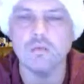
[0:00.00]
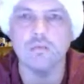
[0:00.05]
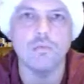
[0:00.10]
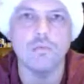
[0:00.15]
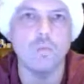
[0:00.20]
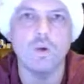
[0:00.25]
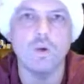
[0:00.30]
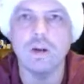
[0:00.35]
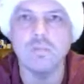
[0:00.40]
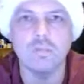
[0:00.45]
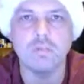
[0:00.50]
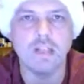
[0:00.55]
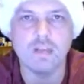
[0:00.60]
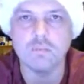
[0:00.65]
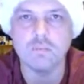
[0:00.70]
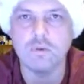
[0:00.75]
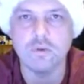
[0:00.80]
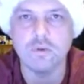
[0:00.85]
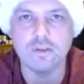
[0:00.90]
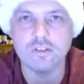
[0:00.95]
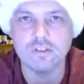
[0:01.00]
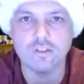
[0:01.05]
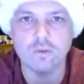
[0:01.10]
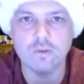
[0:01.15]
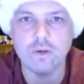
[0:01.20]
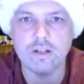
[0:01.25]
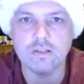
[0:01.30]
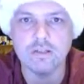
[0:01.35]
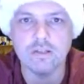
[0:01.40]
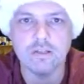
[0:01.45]
why BlackBerry is the
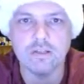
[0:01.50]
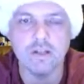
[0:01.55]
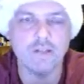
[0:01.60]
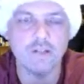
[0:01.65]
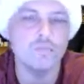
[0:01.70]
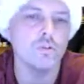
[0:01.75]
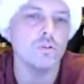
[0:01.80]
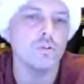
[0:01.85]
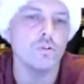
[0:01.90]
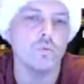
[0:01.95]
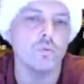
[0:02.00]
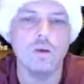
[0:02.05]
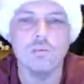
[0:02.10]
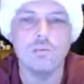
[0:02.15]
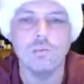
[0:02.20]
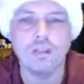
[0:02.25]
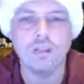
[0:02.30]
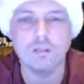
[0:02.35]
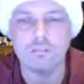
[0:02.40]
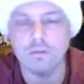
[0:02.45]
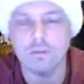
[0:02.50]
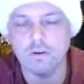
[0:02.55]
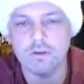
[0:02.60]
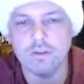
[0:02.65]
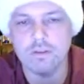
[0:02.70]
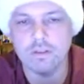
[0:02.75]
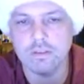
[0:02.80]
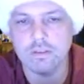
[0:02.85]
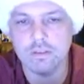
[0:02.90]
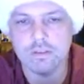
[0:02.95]
greatest thing ever and why
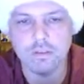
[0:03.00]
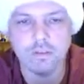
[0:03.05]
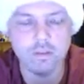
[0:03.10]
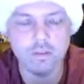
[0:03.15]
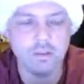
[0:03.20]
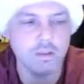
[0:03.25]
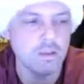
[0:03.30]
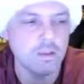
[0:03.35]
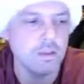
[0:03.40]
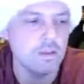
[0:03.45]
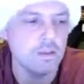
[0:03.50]
BlackBerry is the